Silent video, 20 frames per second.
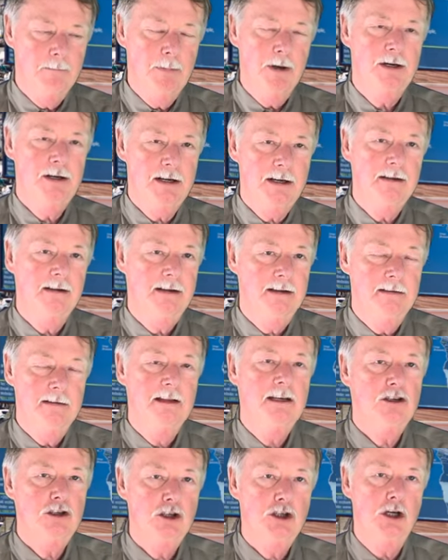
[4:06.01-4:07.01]
particularly
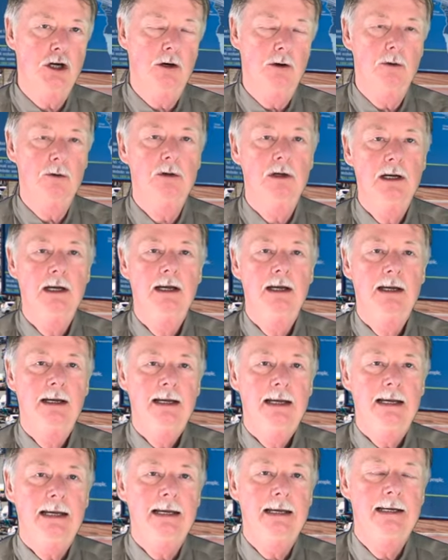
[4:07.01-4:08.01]
this show
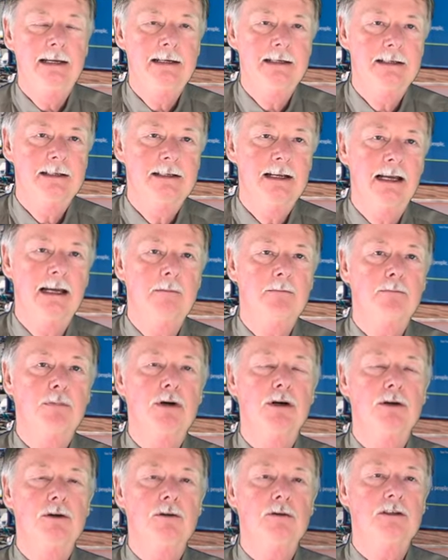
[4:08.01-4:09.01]
is it
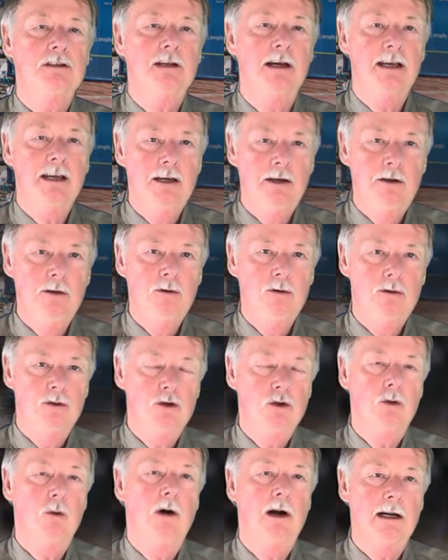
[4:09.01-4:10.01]
produced a
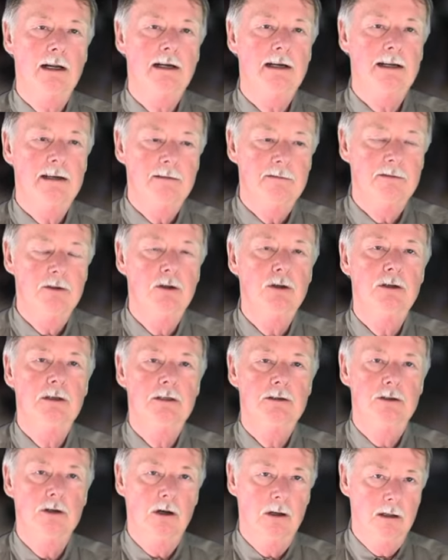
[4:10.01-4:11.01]
huge quantity of
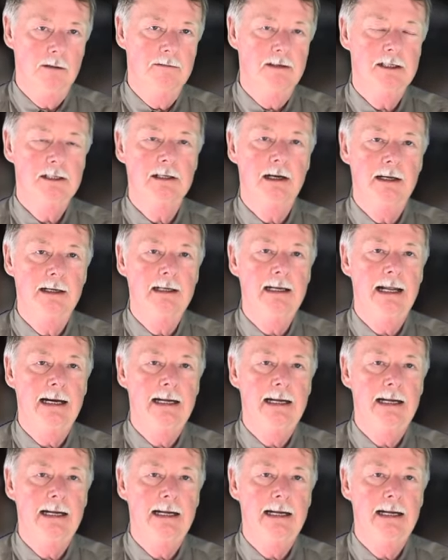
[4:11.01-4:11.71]
goods all of a sudden